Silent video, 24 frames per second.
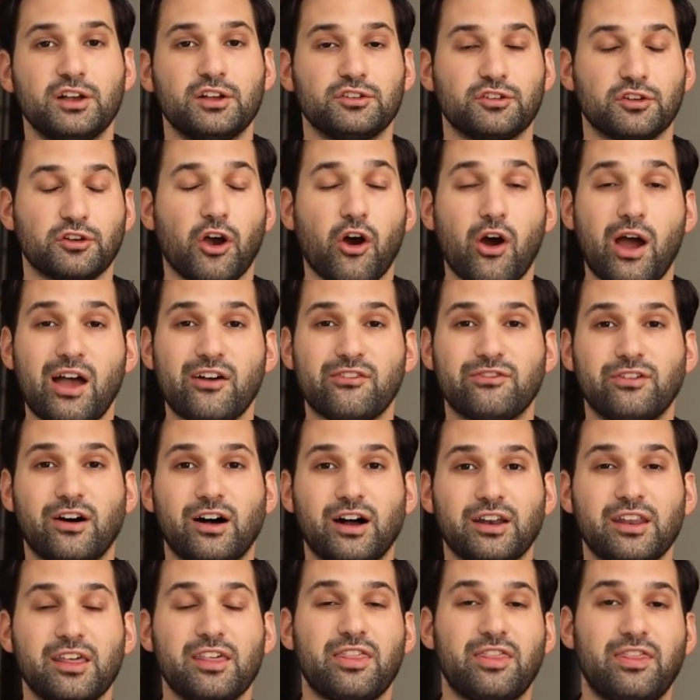So go have
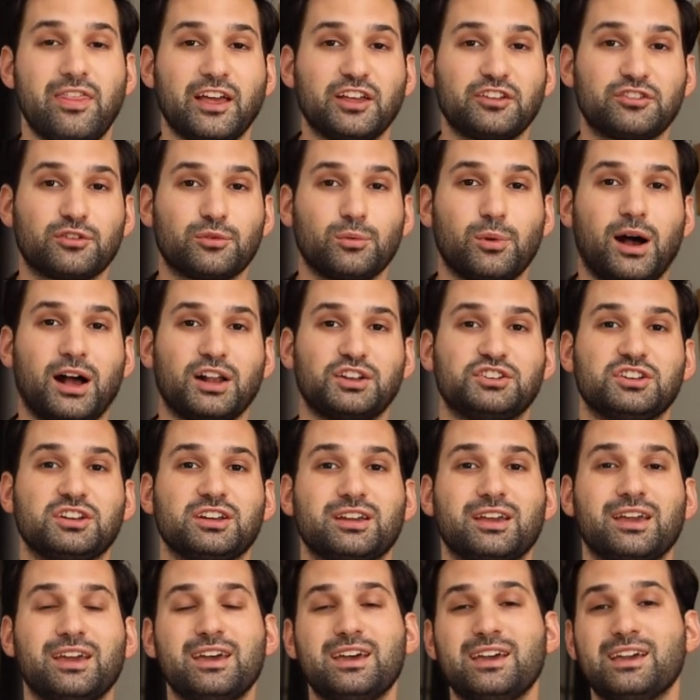fun. Thanks for
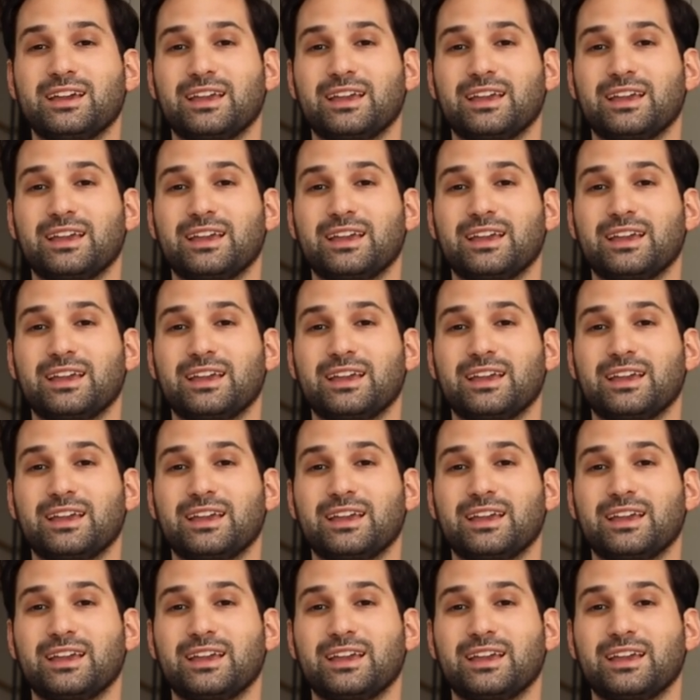watching.